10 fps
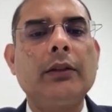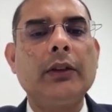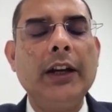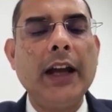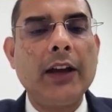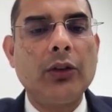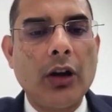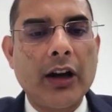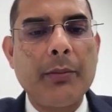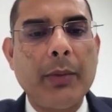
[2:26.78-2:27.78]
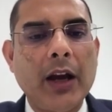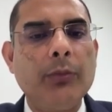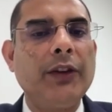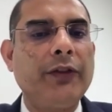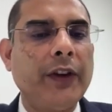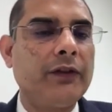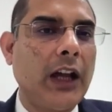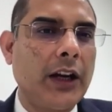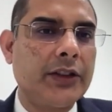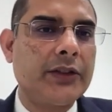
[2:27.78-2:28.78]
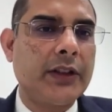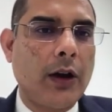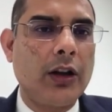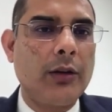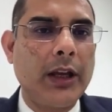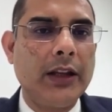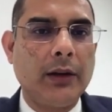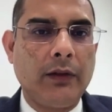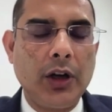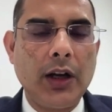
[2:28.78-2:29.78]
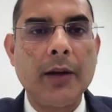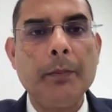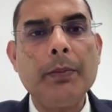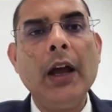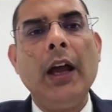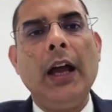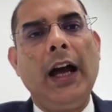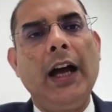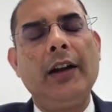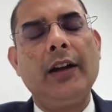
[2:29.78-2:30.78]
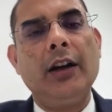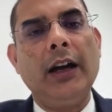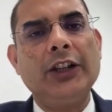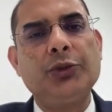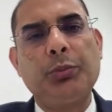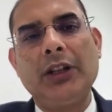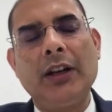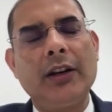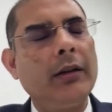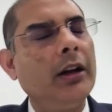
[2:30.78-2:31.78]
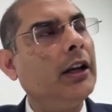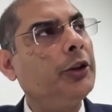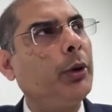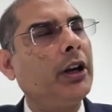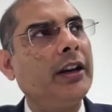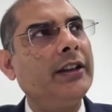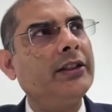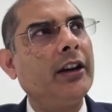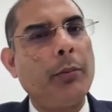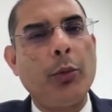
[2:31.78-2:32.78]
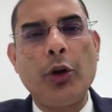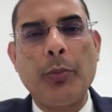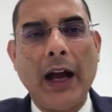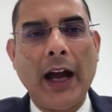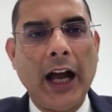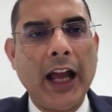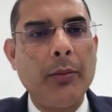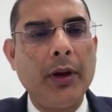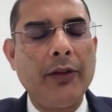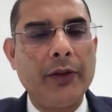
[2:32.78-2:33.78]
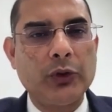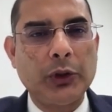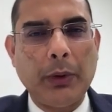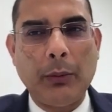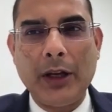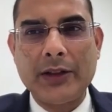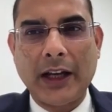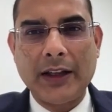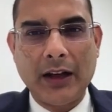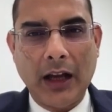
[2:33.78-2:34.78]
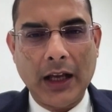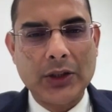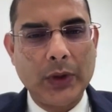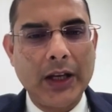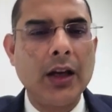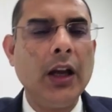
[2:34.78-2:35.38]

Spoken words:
India has already become the fifth largest economy in the world. And as per a recent report by IMF, which was published I think last week,